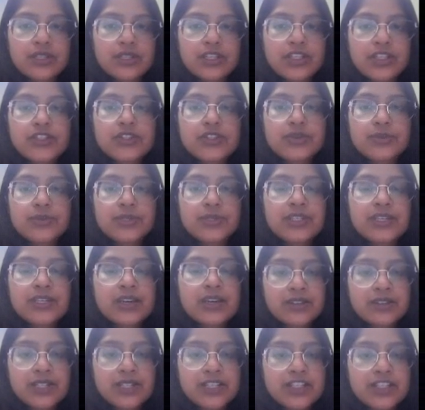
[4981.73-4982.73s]
needs to be
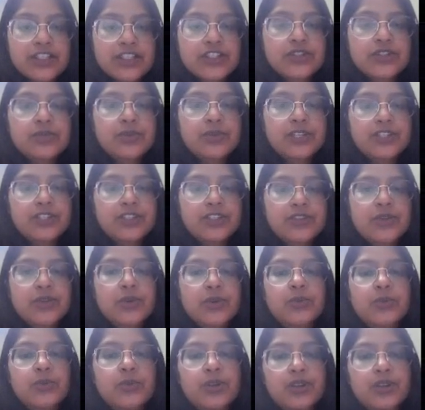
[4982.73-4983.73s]
arranged based
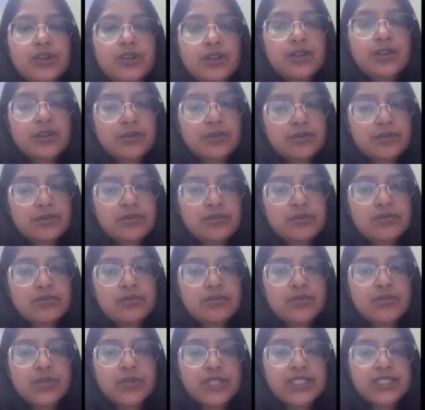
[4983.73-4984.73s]
on
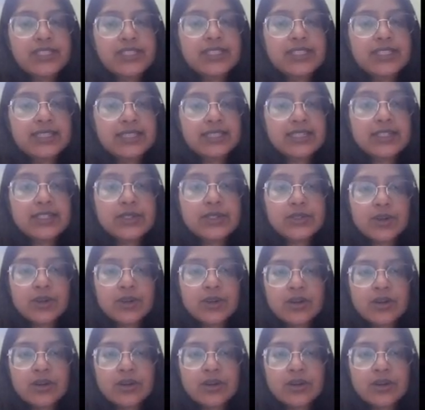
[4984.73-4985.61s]
what is the correct